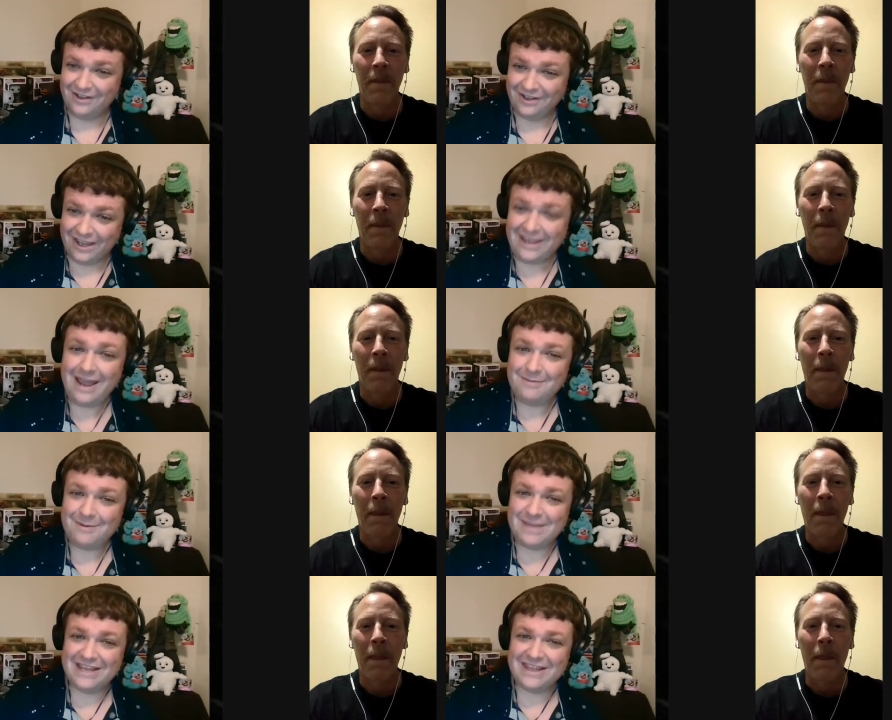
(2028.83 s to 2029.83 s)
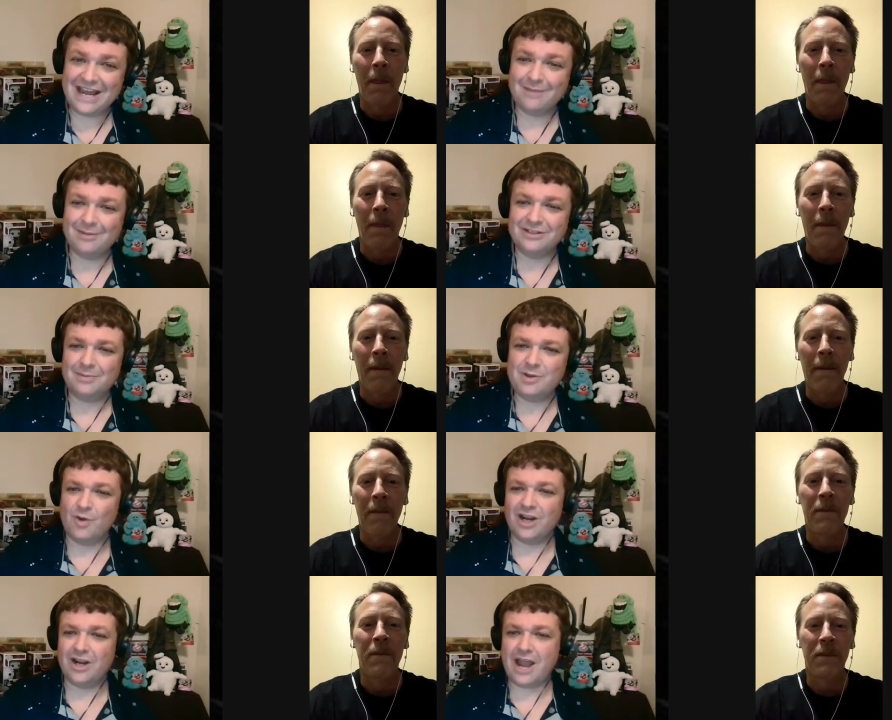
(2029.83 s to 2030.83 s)
Speaker 1: he happened to be in that MLW
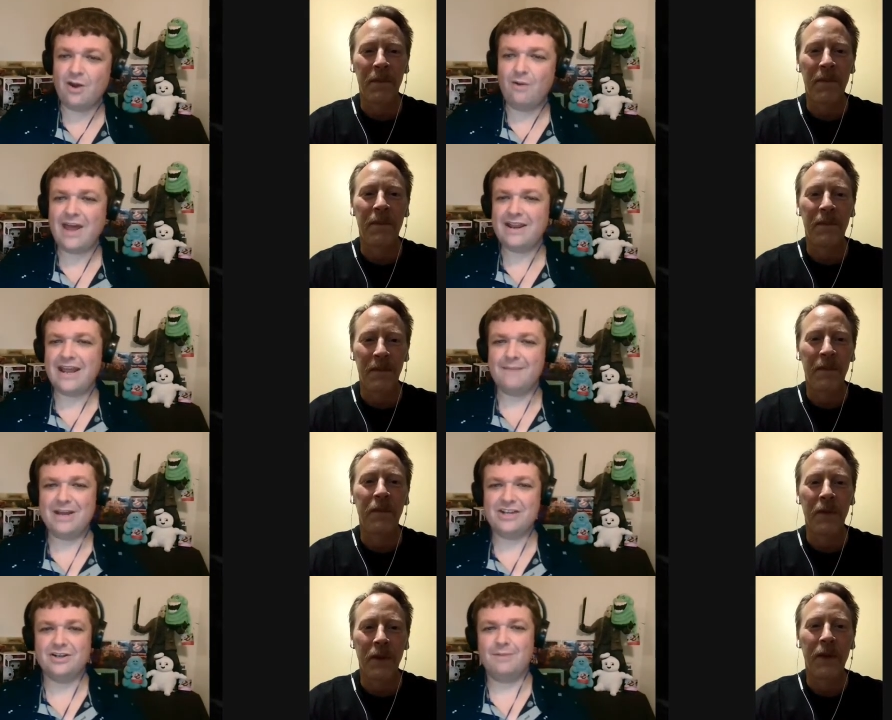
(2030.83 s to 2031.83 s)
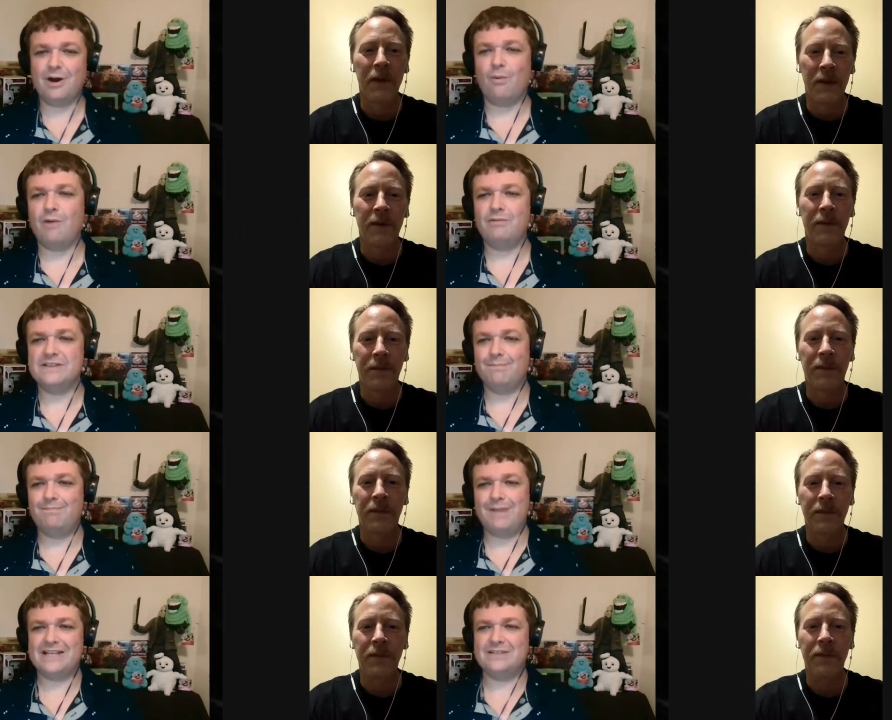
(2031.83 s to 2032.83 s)
one, and I know Ed mentioned about what was the
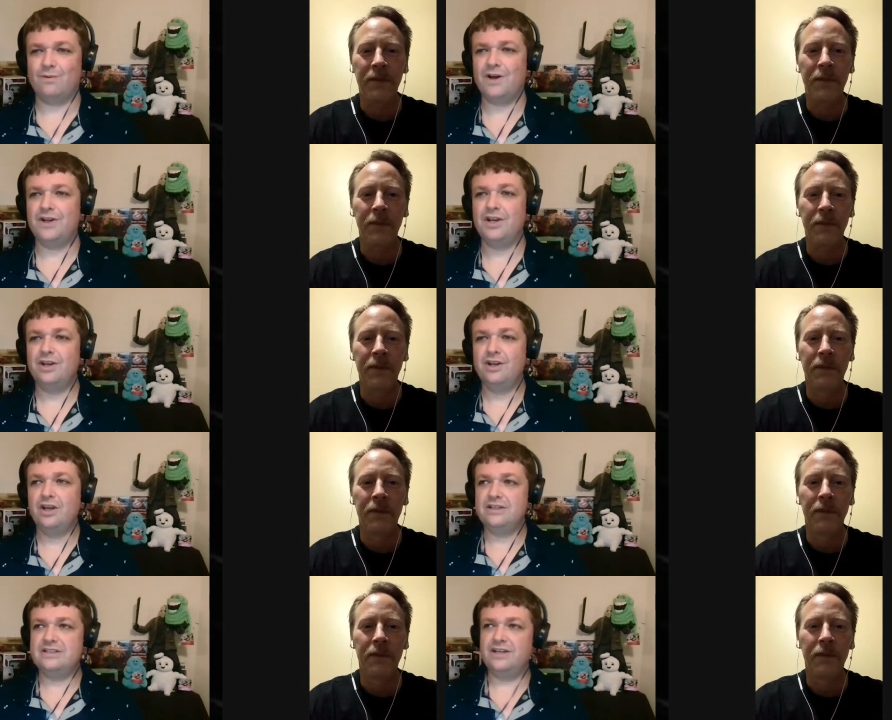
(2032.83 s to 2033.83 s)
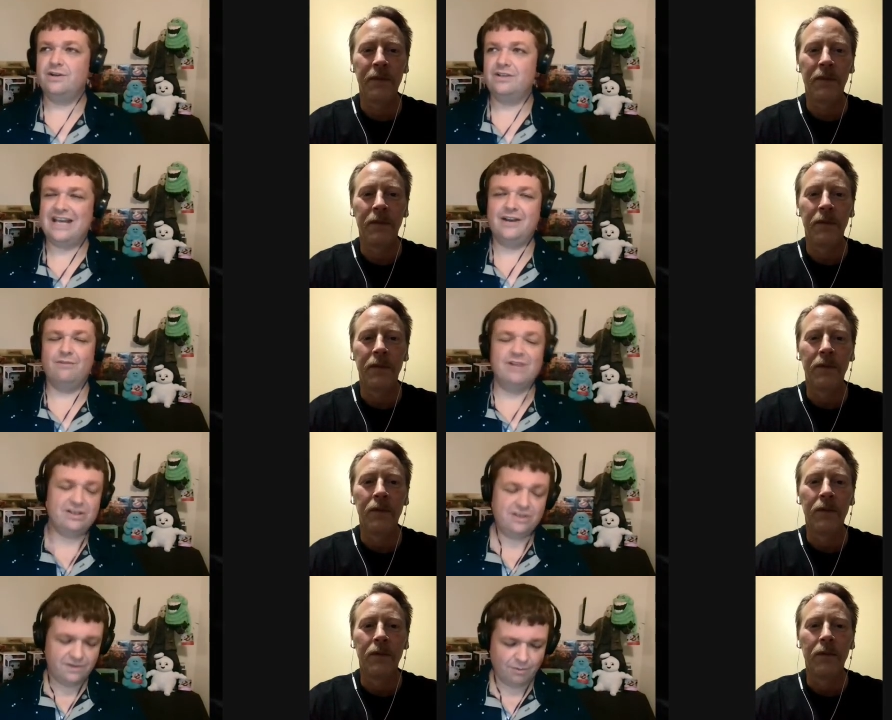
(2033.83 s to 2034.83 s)
best one to kind of
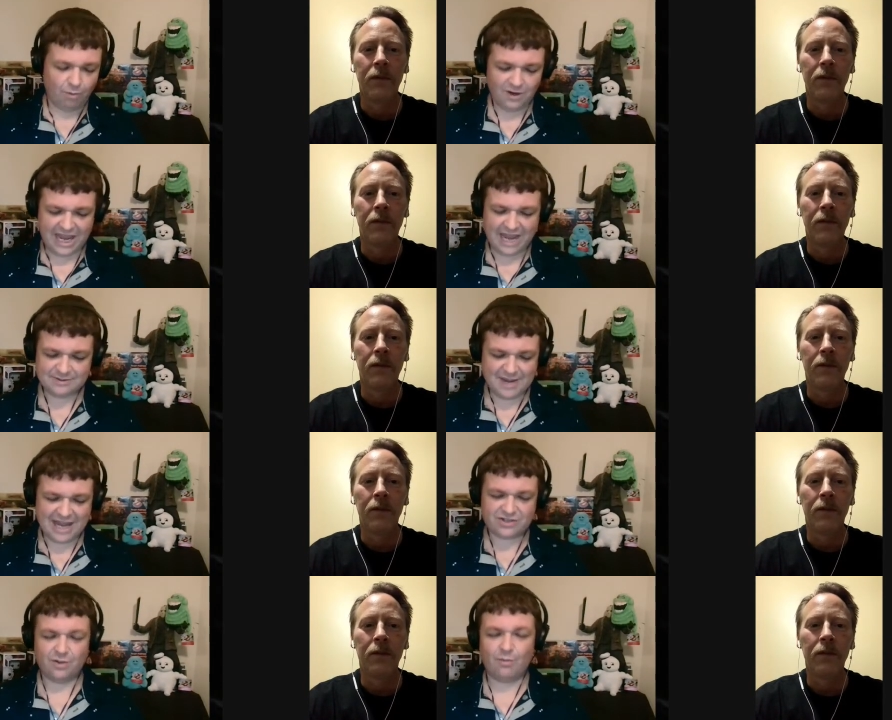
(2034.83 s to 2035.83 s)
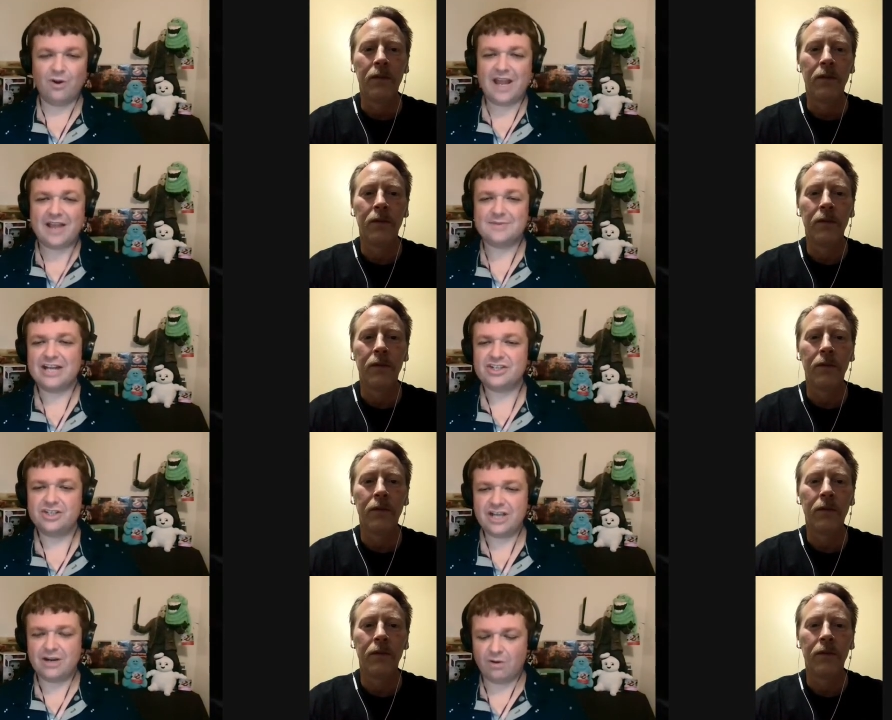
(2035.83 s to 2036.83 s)
redo the War Games match or the War Games match in
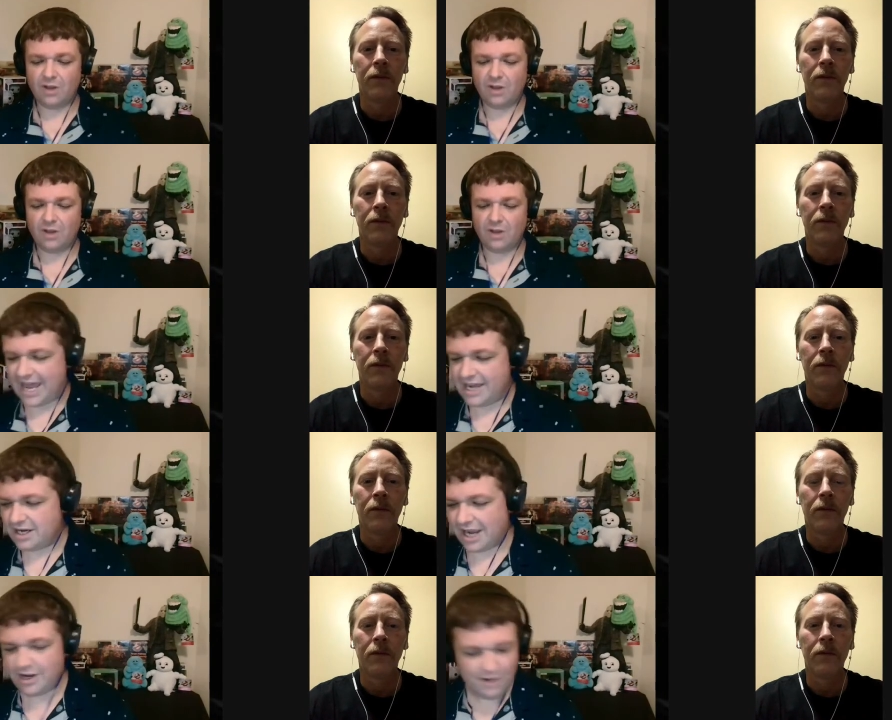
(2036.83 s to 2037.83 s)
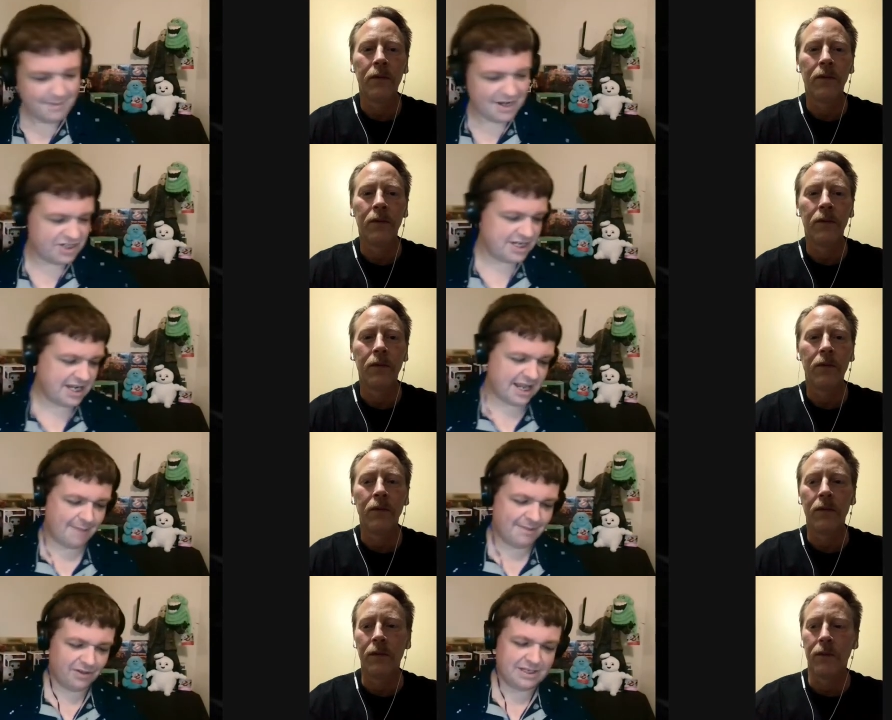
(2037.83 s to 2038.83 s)
general. And I know you mentioned
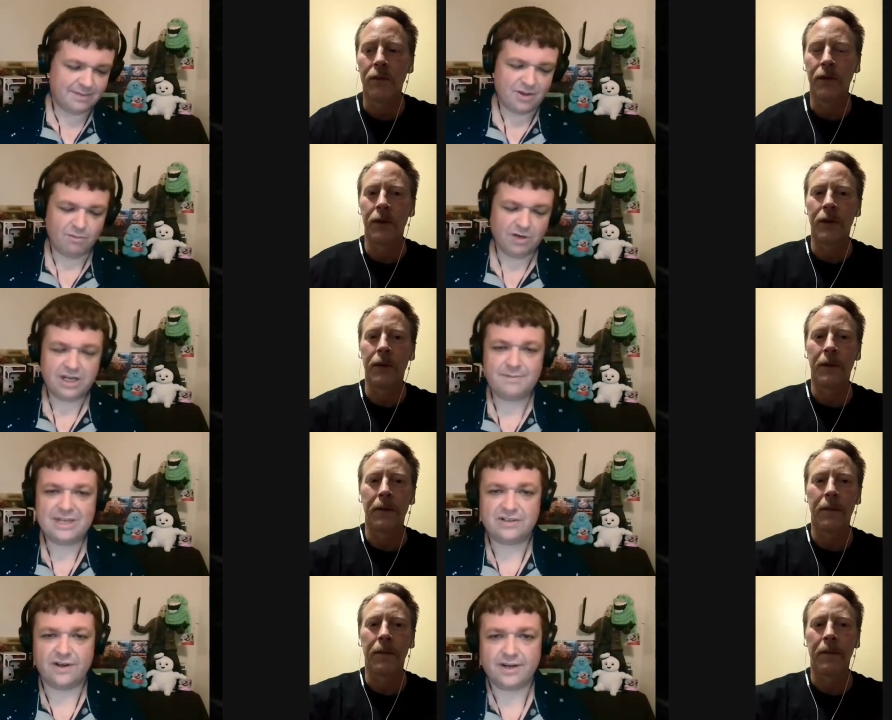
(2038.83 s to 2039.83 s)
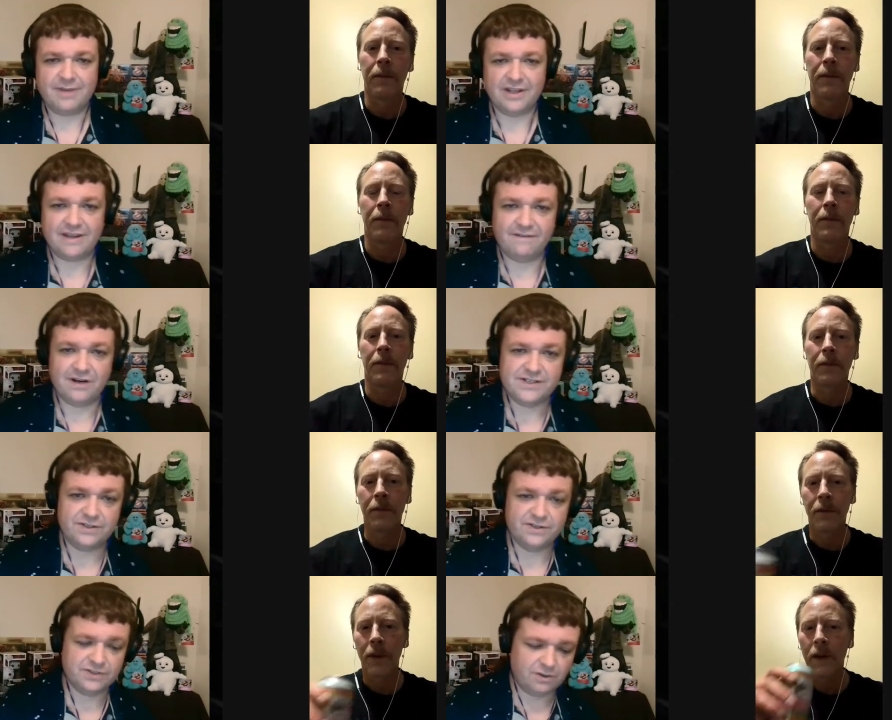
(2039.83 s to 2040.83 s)
MLW, and we're going to be talking about that very
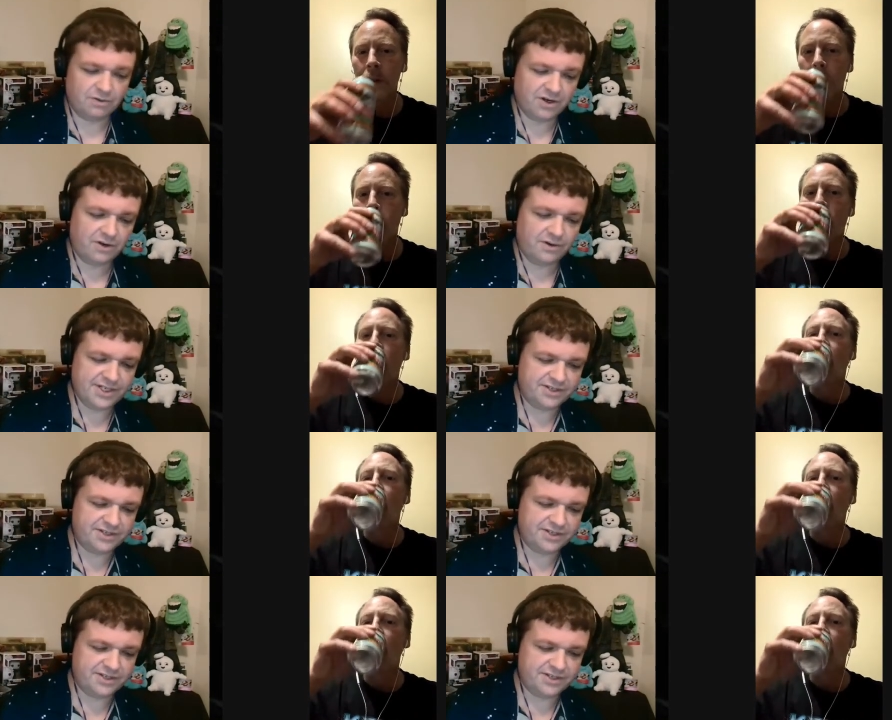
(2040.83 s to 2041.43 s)
soon, so I don't want to go into